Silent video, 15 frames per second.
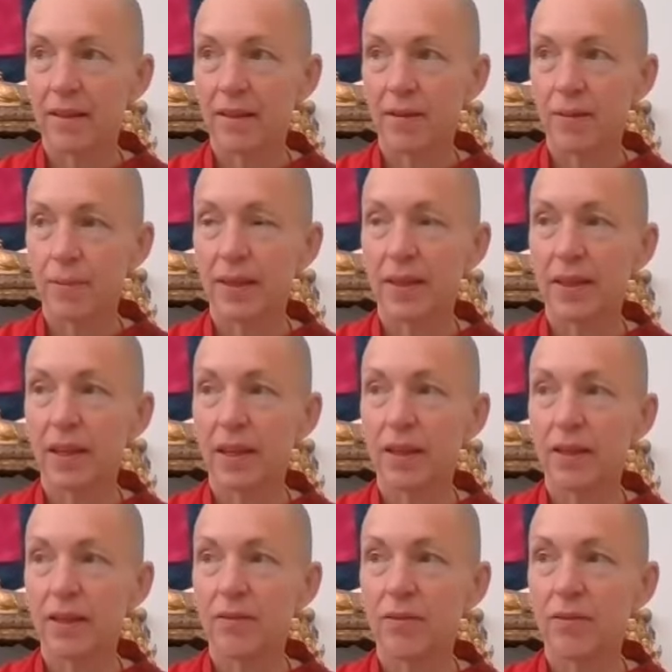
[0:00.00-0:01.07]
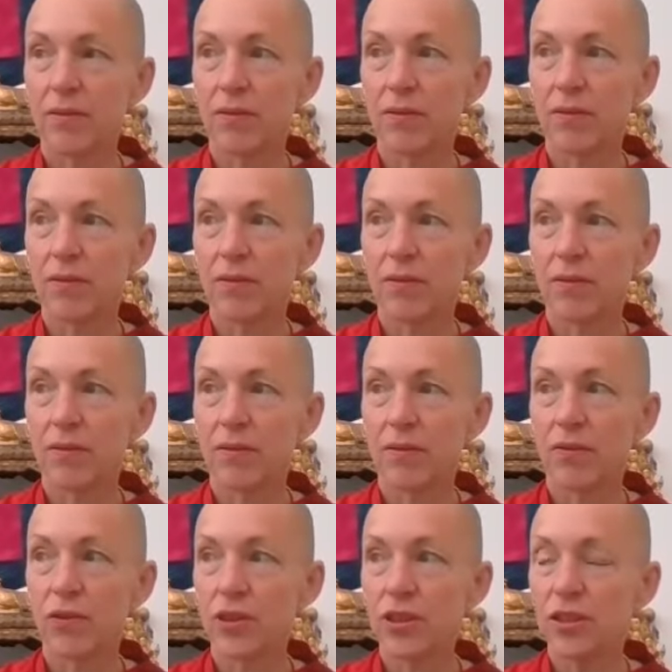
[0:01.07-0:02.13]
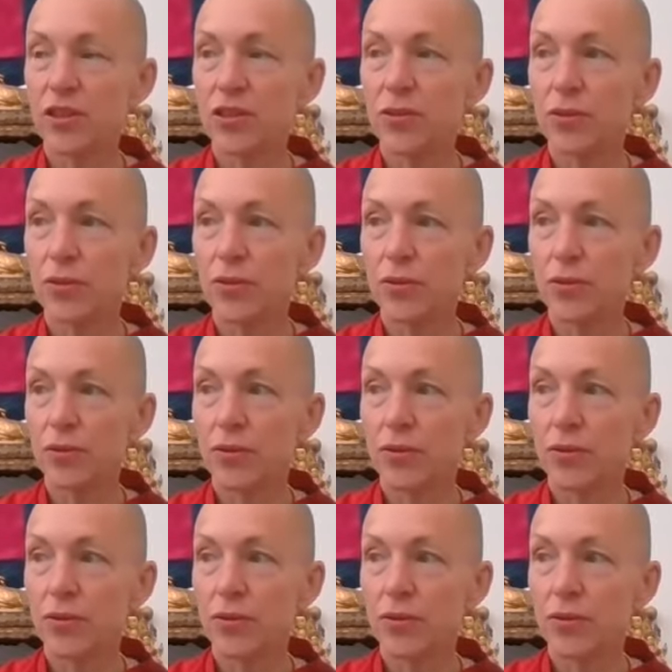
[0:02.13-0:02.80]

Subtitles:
But then, for it to,